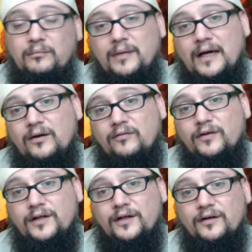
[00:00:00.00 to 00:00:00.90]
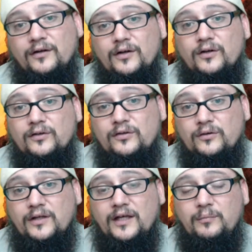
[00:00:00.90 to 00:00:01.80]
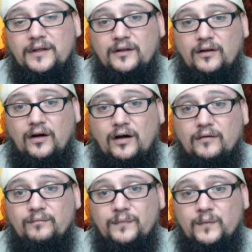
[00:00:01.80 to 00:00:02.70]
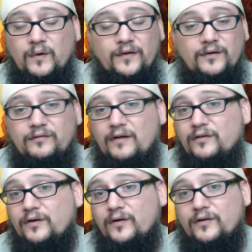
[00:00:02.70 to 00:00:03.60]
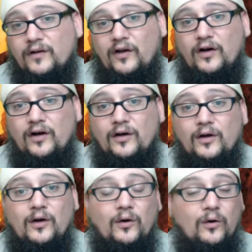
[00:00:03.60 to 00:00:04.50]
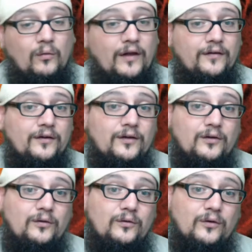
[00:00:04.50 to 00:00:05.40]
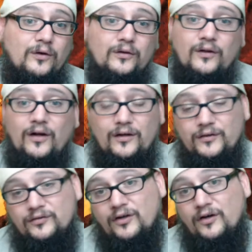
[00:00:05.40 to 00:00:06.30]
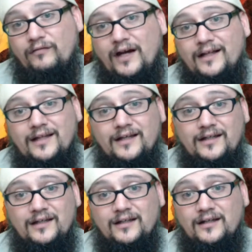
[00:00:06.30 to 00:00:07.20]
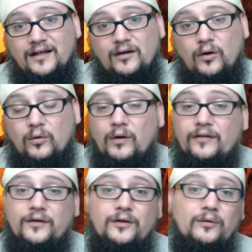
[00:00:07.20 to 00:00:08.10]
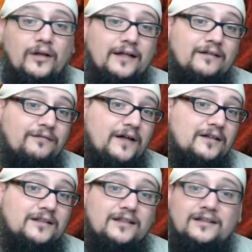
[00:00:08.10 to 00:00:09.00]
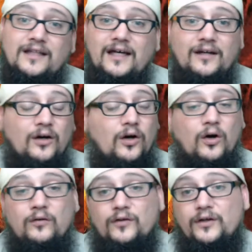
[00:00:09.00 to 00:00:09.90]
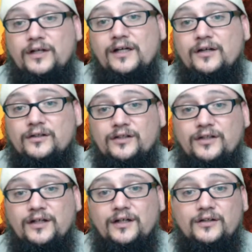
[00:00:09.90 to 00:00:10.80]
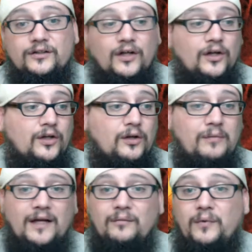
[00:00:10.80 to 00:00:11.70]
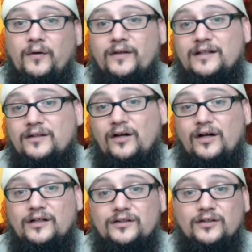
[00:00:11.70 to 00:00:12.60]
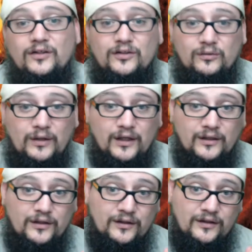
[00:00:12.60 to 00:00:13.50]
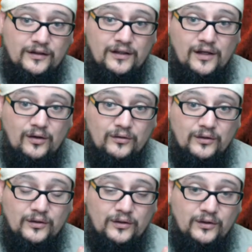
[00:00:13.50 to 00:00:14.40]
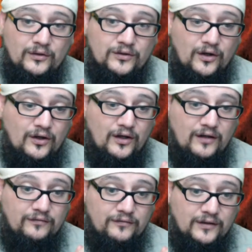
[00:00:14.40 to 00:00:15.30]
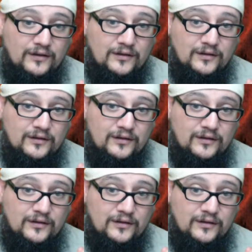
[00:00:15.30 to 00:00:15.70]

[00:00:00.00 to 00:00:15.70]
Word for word: you put them back over here to keeping the law. Whether you've never heard the law, or whether you heard the law and you started violating it, or whether you were like the Pharisees that over years and years you made up all these laws to where, you know, you started off